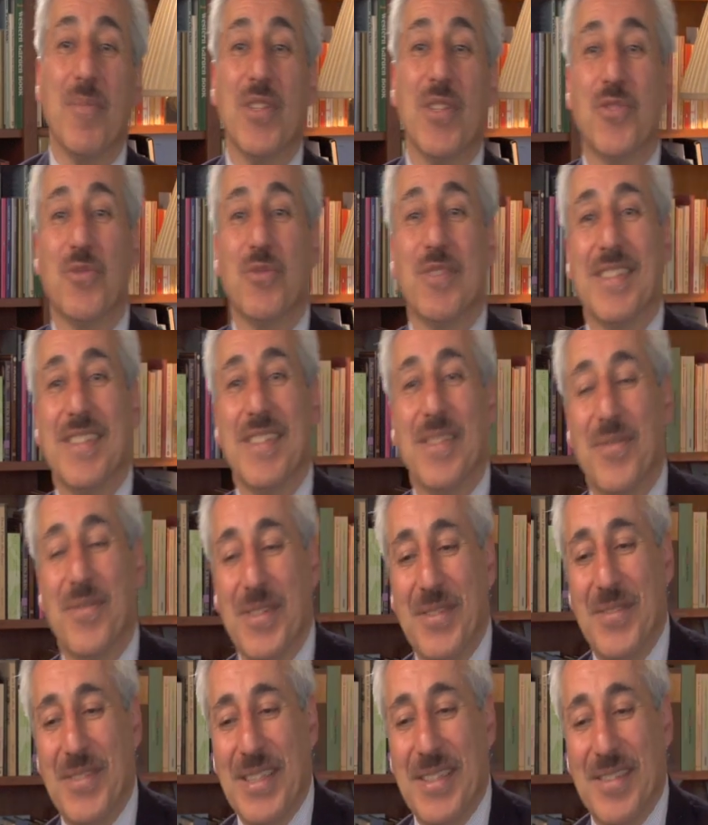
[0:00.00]
This was in the
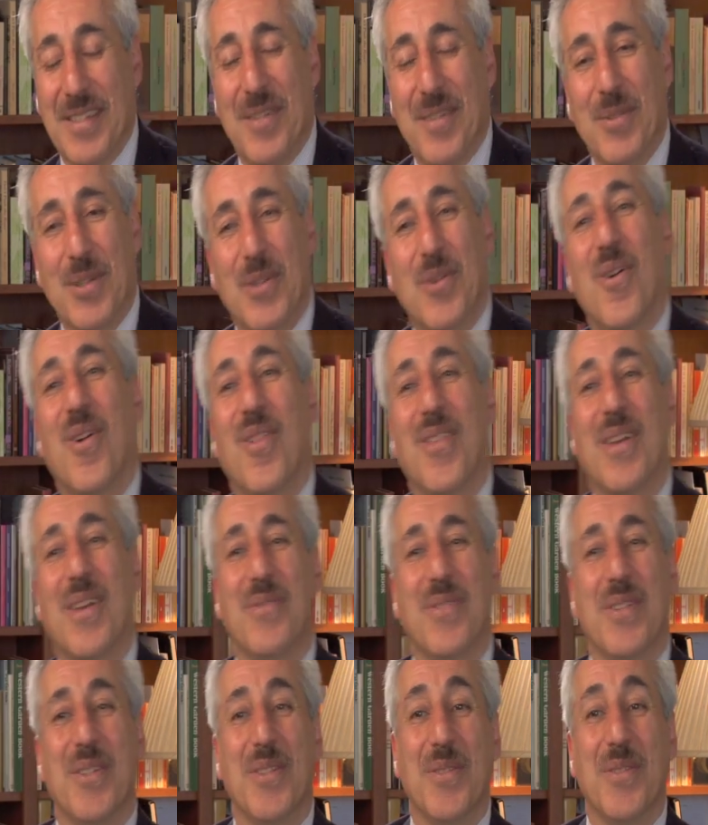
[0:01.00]
50s. I recall that
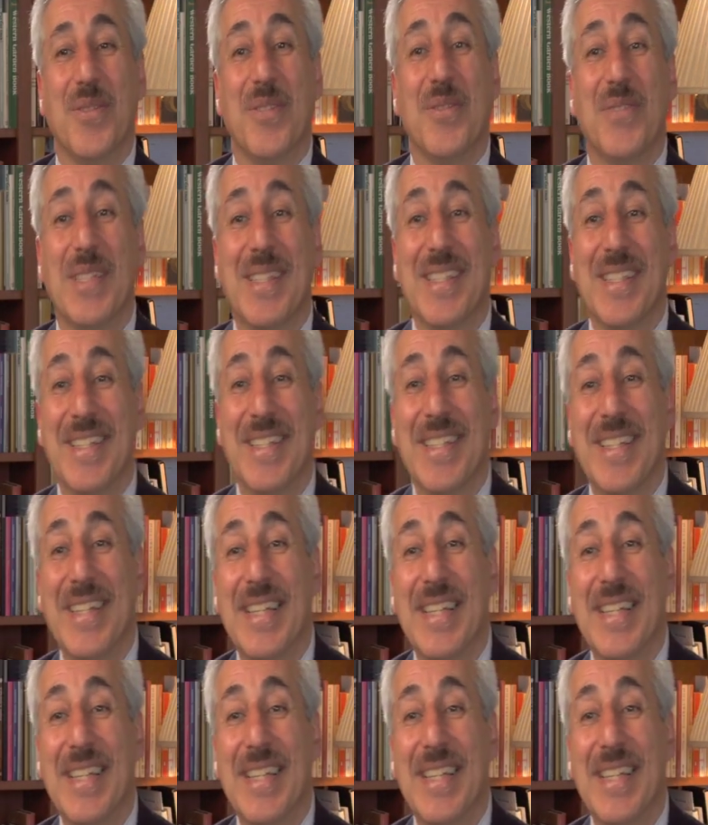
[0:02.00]
very vividly.